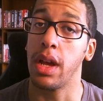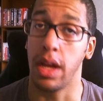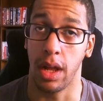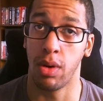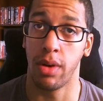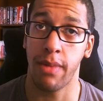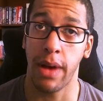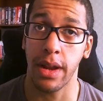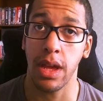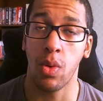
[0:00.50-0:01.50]
Hello
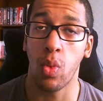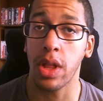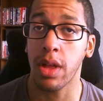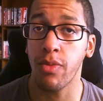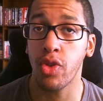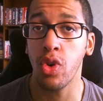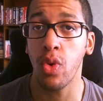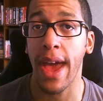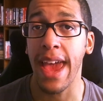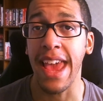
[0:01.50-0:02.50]
everybody and welcome
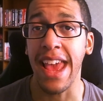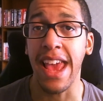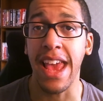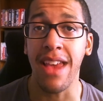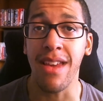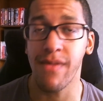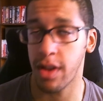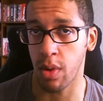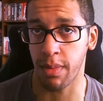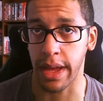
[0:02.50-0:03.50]
to a
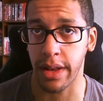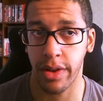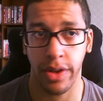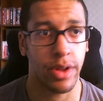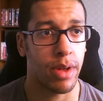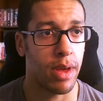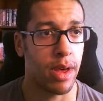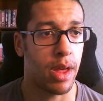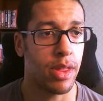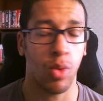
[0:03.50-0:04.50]
video update.
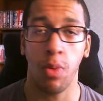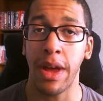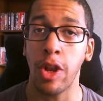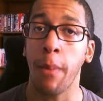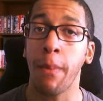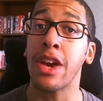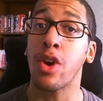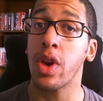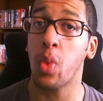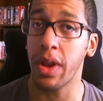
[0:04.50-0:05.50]
This one might not be a
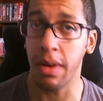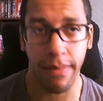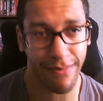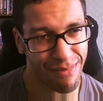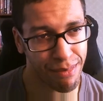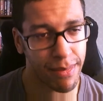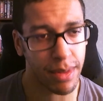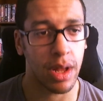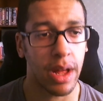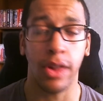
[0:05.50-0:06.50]
quick one,
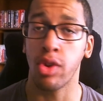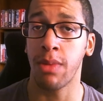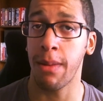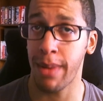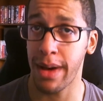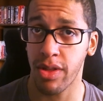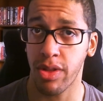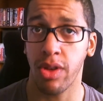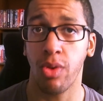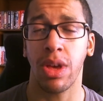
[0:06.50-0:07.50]
but I'll do my best
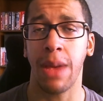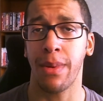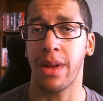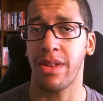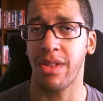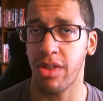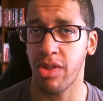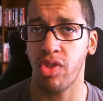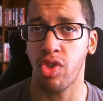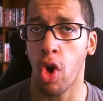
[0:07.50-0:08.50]
to keep it
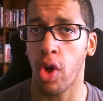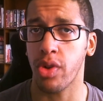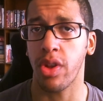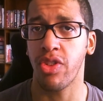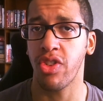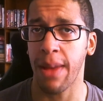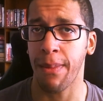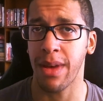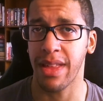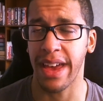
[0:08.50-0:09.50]
as short and
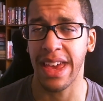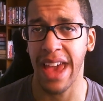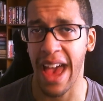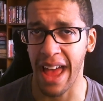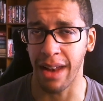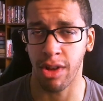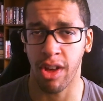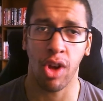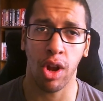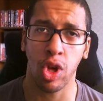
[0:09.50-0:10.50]
snappy as I can.
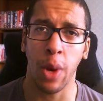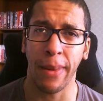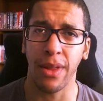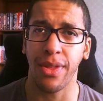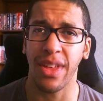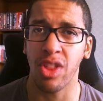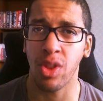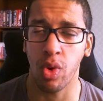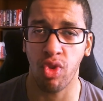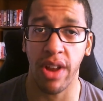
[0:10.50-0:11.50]
I've got a couple of things
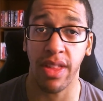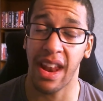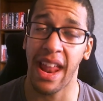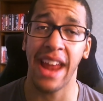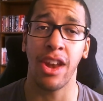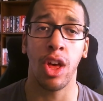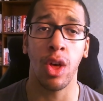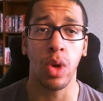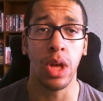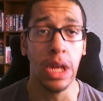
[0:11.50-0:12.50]
to address, and I know